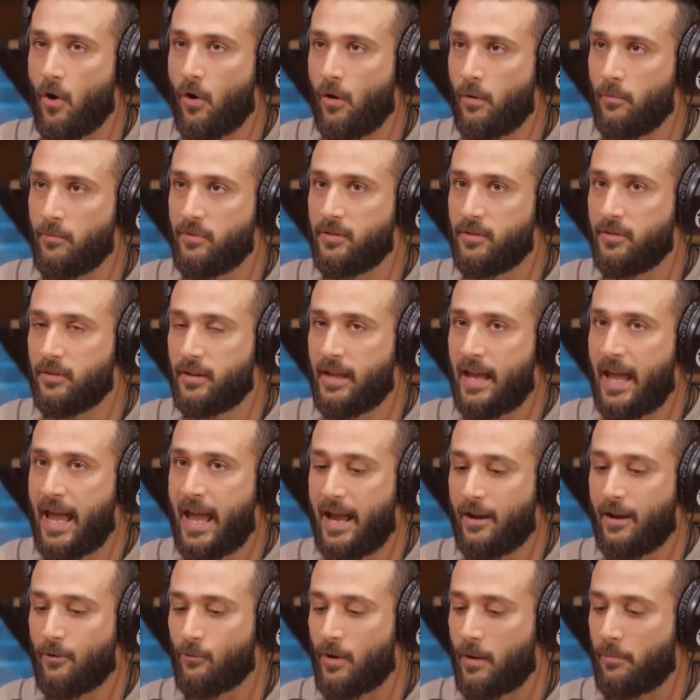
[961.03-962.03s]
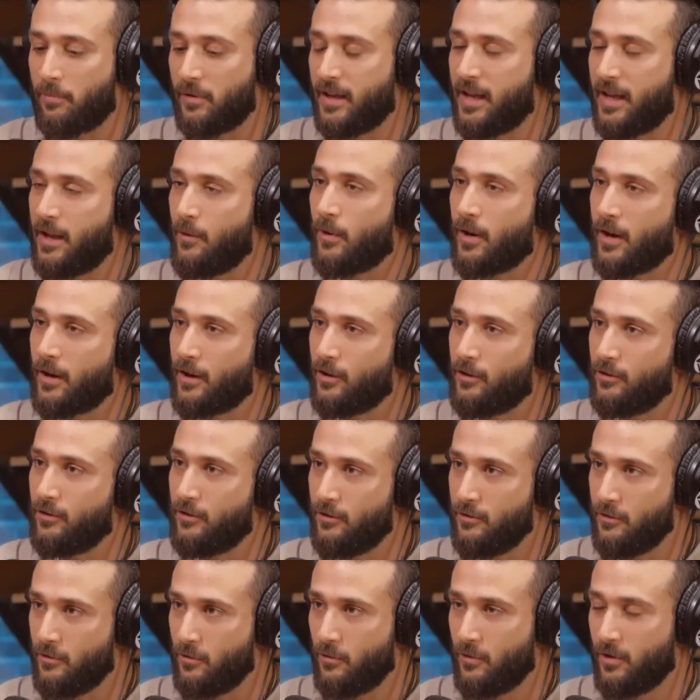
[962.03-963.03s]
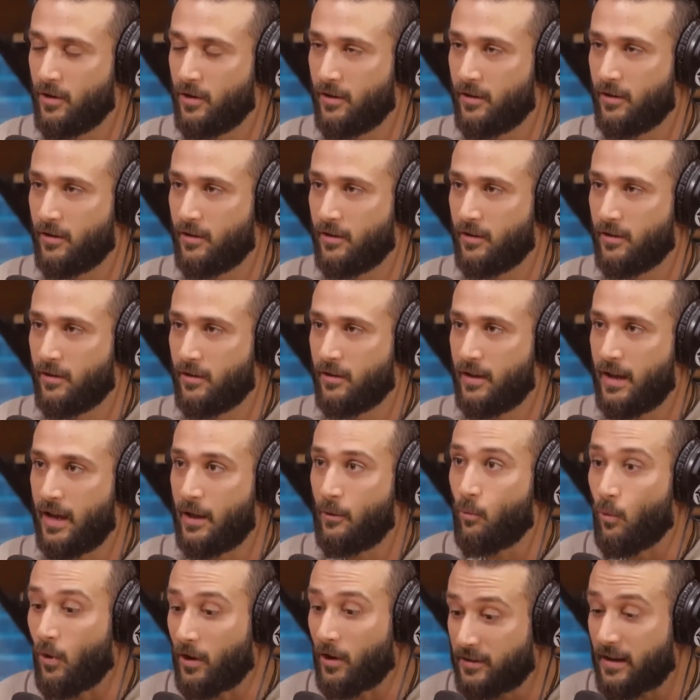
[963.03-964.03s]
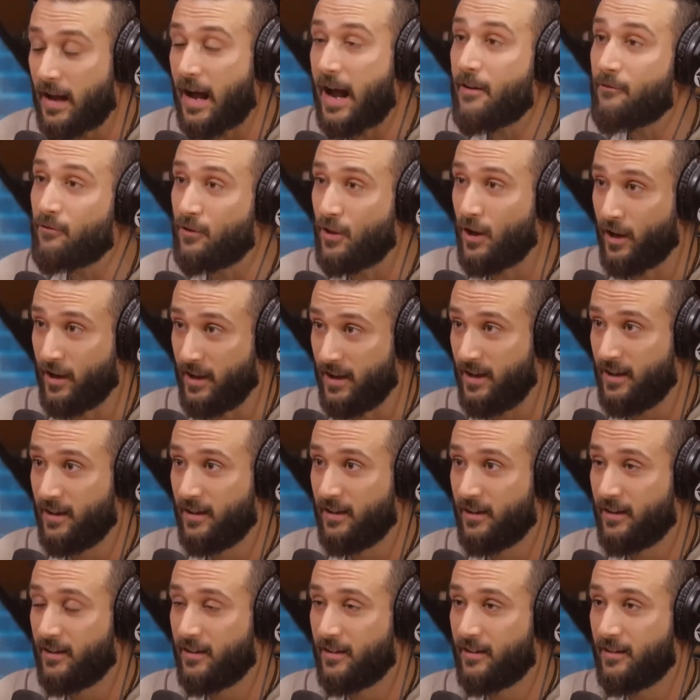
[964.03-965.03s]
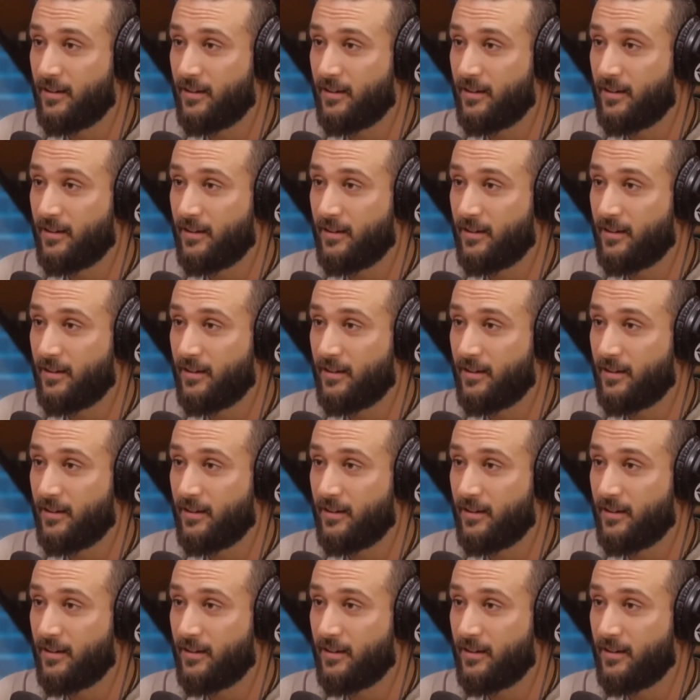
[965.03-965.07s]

farms can't replicate what I'm going to do. And once I've done it,